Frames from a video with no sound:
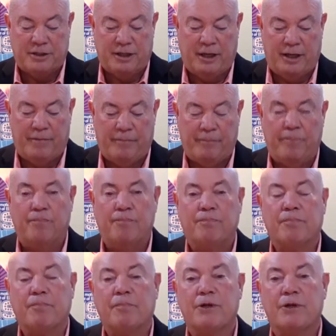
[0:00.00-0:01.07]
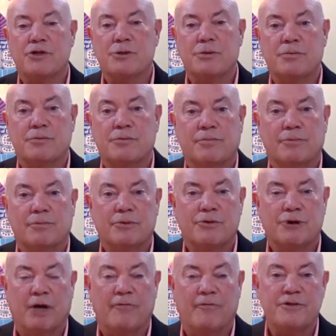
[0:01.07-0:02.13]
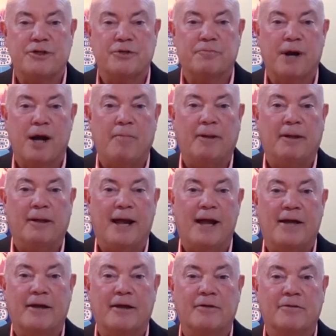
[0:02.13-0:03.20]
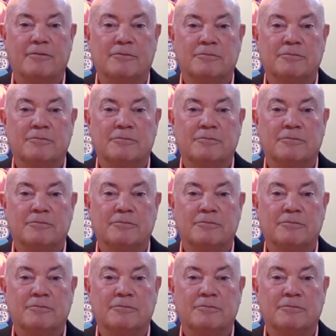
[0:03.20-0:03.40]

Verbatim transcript: Um, Travis, you'd probably like it.